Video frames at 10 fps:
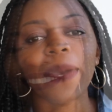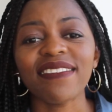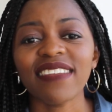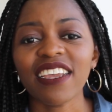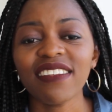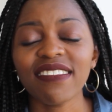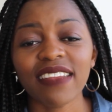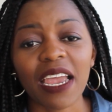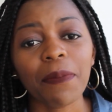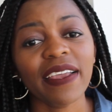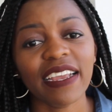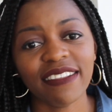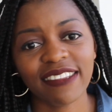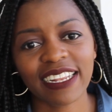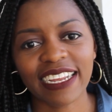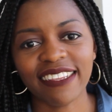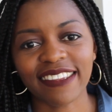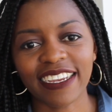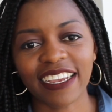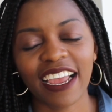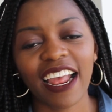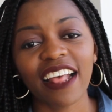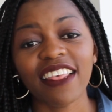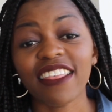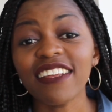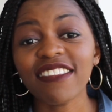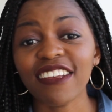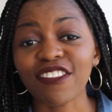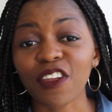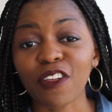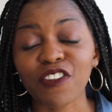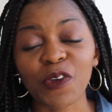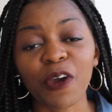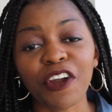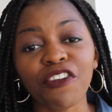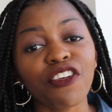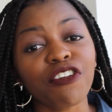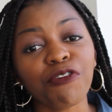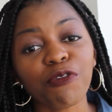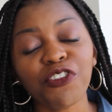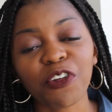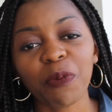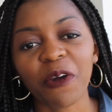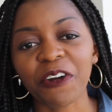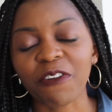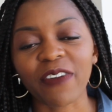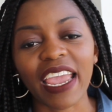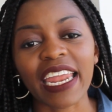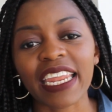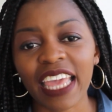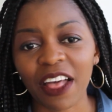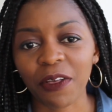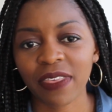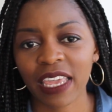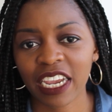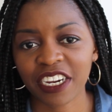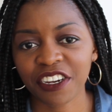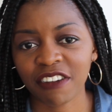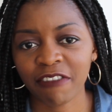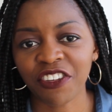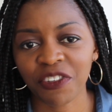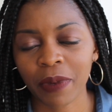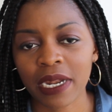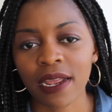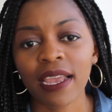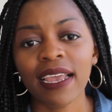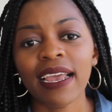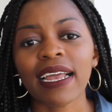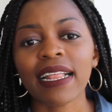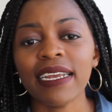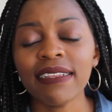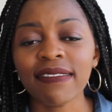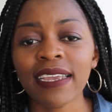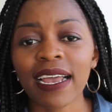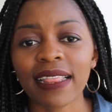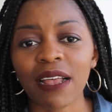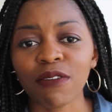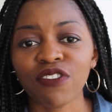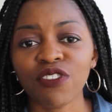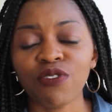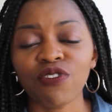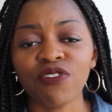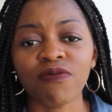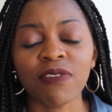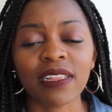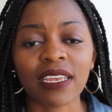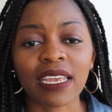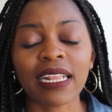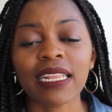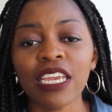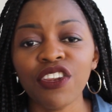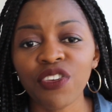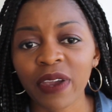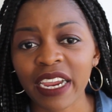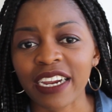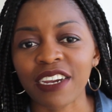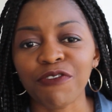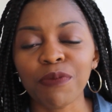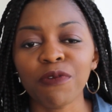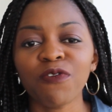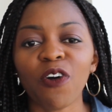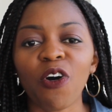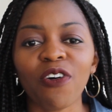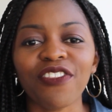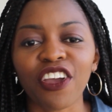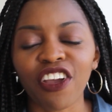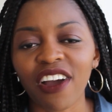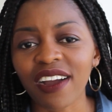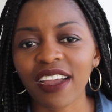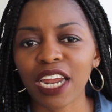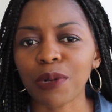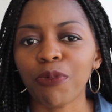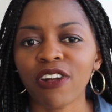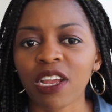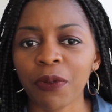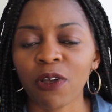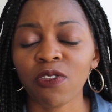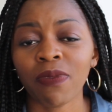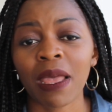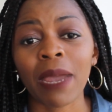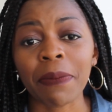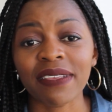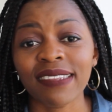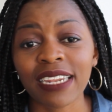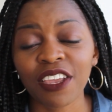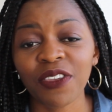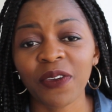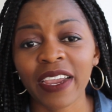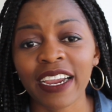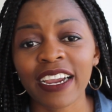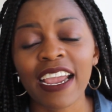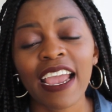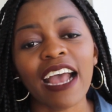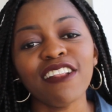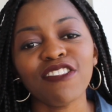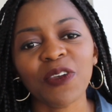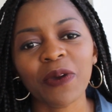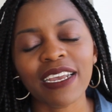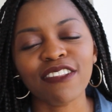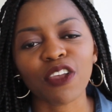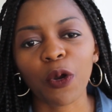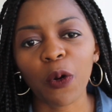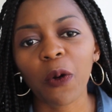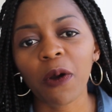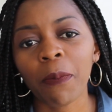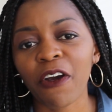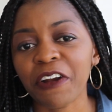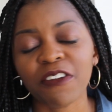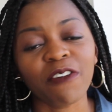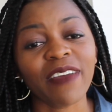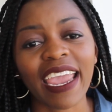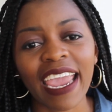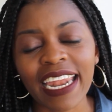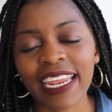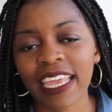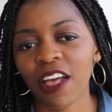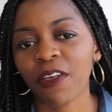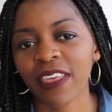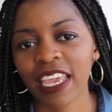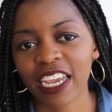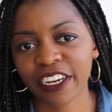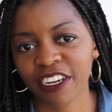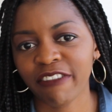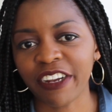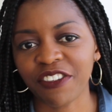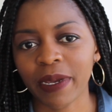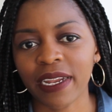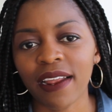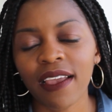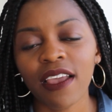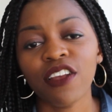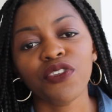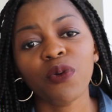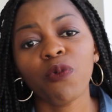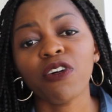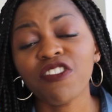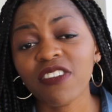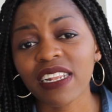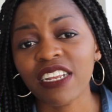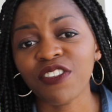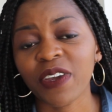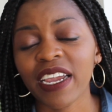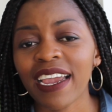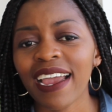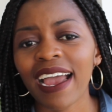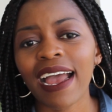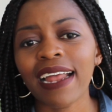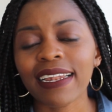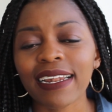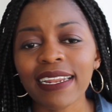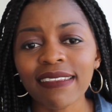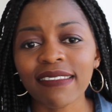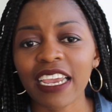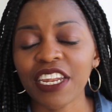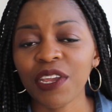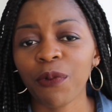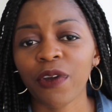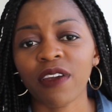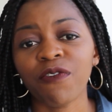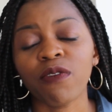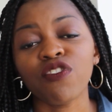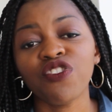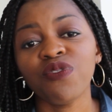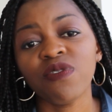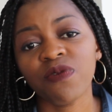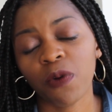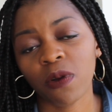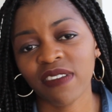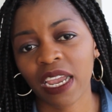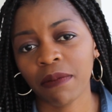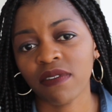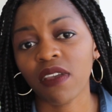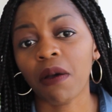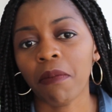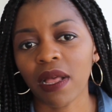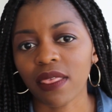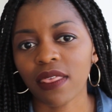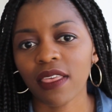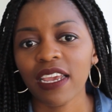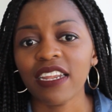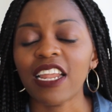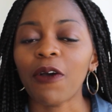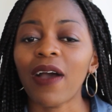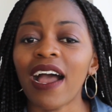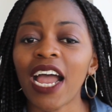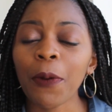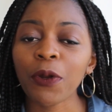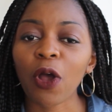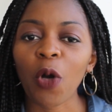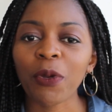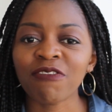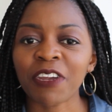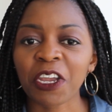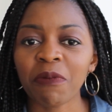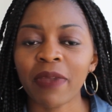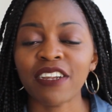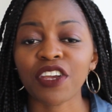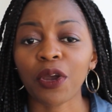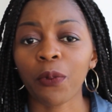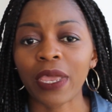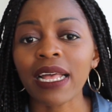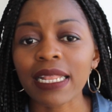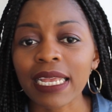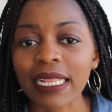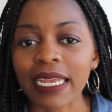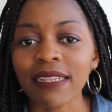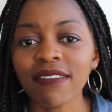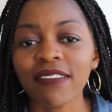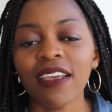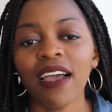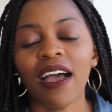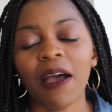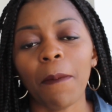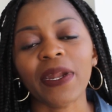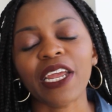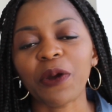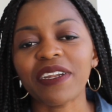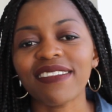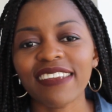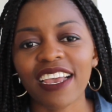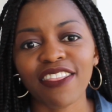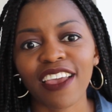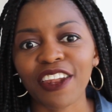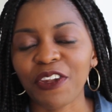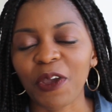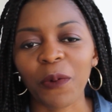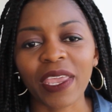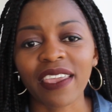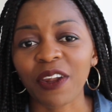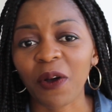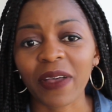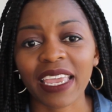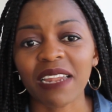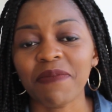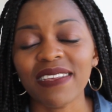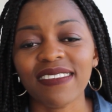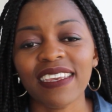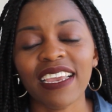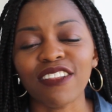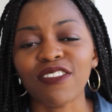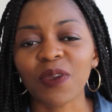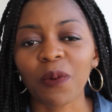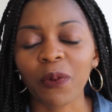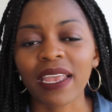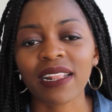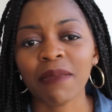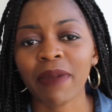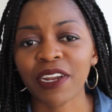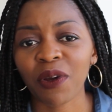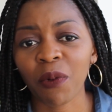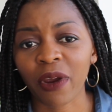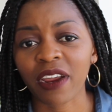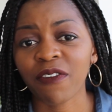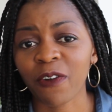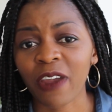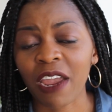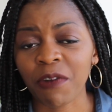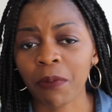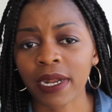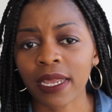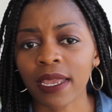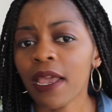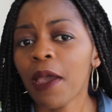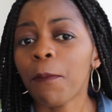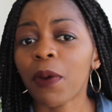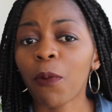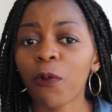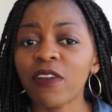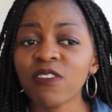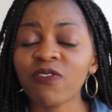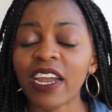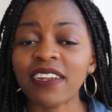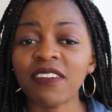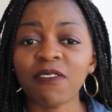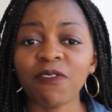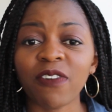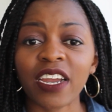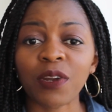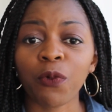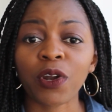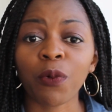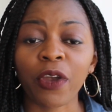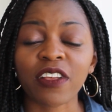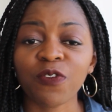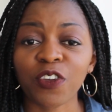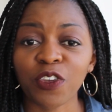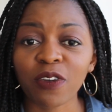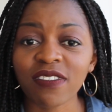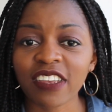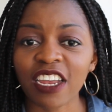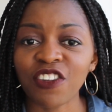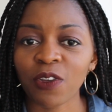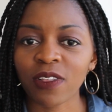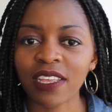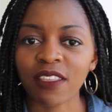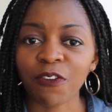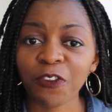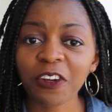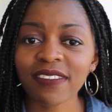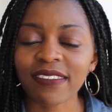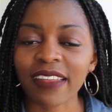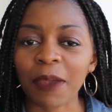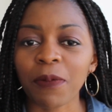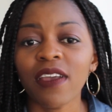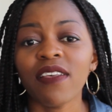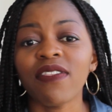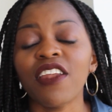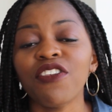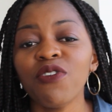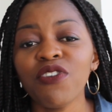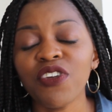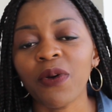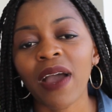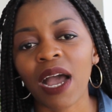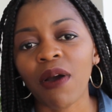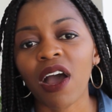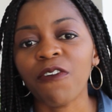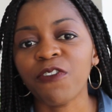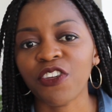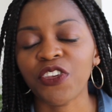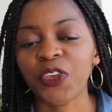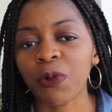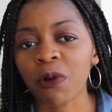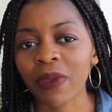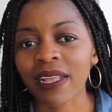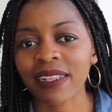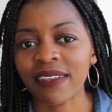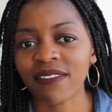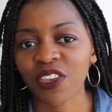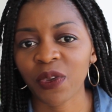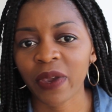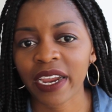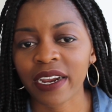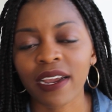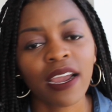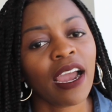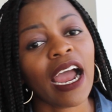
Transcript: My second step is cleansing. This is also another crucial part of any healthy hair care regimen. Cleansing allows you to really clean your hair, remove all the gunk and product buildup that might be sitting in your hair, and so it's a core part of any healthy hair care regimen. You want to cleanse your hair at least anywhere from 2 to 4 times a month. Now, I would always recommend a weekly cleanse, but I understand that, we can all get busy, and so weekly might not work for everybody. But once you've identified what works for your schedule in the first step, then you know how often you will be cleansing your hair.